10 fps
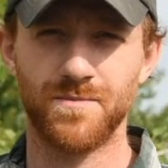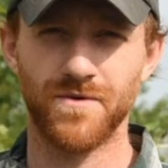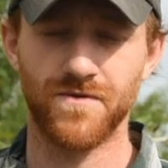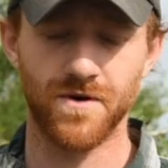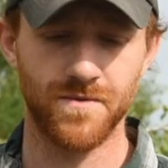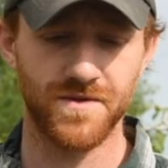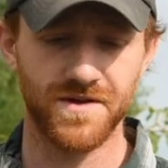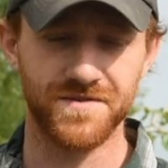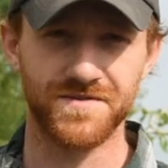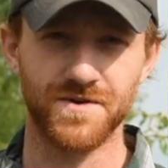to perform
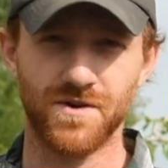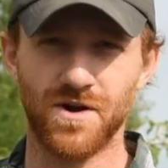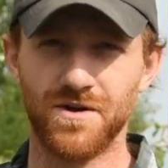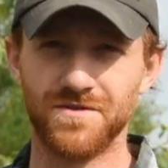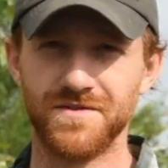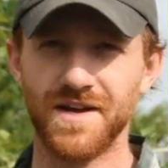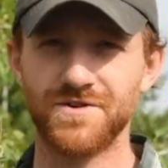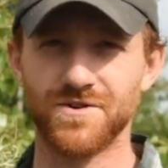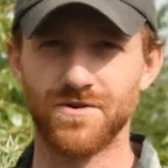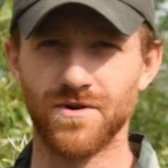the so-called
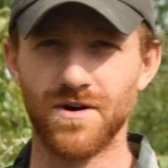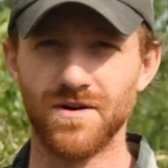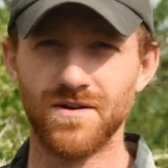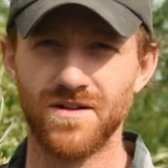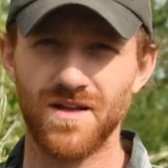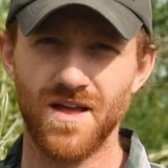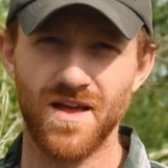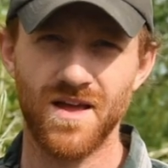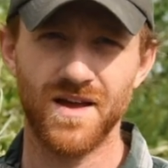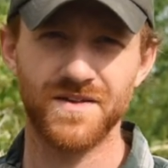nature crawl
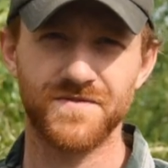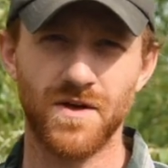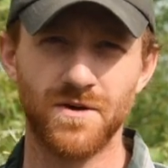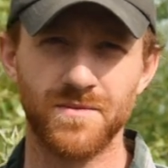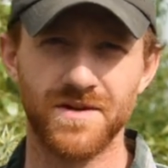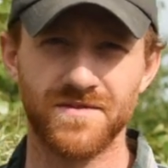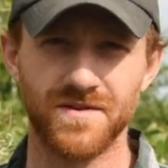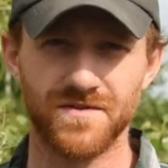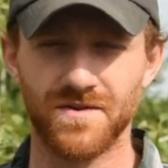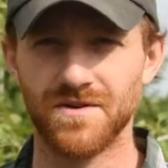has followed me
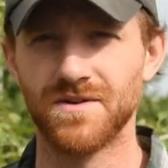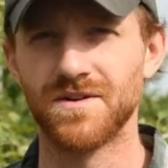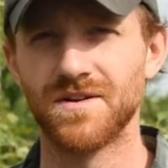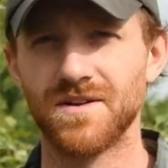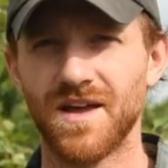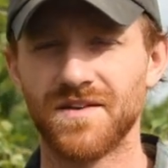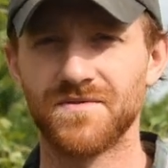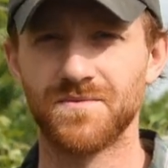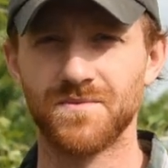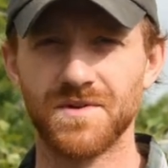into adulthood and
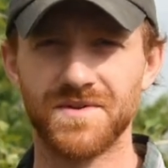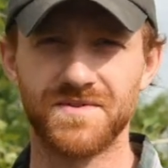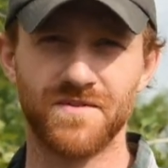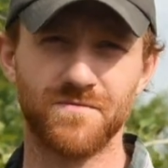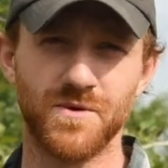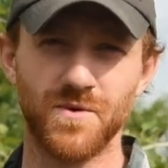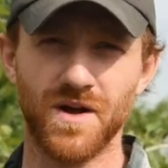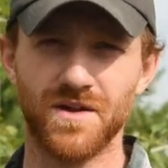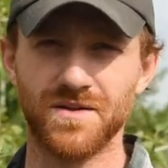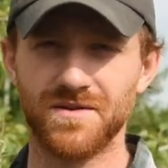has really served me
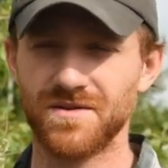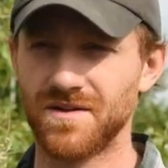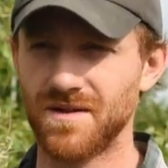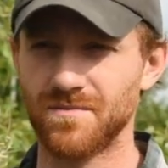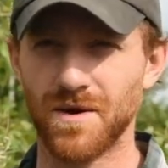well in, in